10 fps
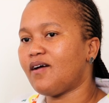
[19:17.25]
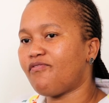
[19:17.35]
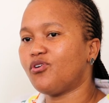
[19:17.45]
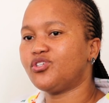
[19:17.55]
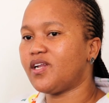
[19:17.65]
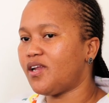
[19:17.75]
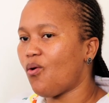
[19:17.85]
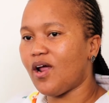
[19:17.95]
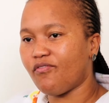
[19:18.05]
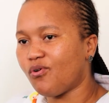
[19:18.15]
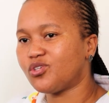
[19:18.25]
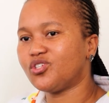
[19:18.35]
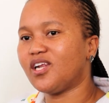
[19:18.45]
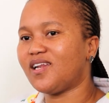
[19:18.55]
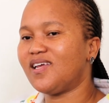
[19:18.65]
fortunately or
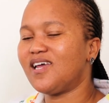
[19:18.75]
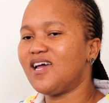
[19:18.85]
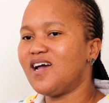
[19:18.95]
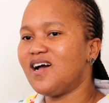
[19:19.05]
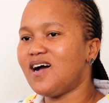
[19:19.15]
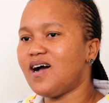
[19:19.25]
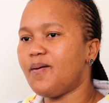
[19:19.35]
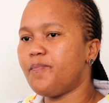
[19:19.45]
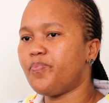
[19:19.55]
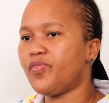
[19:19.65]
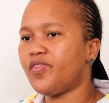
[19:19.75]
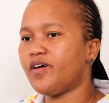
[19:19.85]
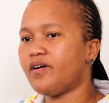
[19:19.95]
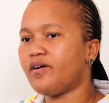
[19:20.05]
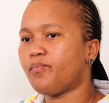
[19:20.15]
unfortunately,
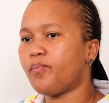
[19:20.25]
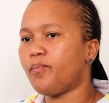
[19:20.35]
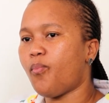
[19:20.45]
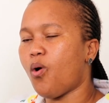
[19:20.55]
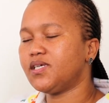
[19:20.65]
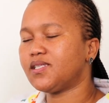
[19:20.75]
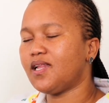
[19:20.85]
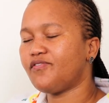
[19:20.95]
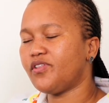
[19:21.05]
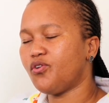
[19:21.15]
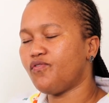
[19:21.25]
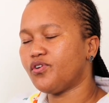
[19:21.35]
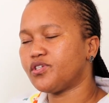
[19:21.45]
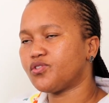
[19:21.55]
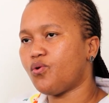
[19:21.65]
the ball is left in the
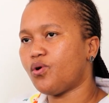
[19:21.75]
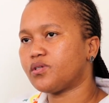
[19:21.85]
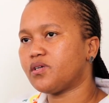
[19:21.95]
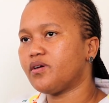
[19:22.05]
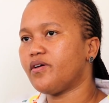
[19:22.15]
university's court.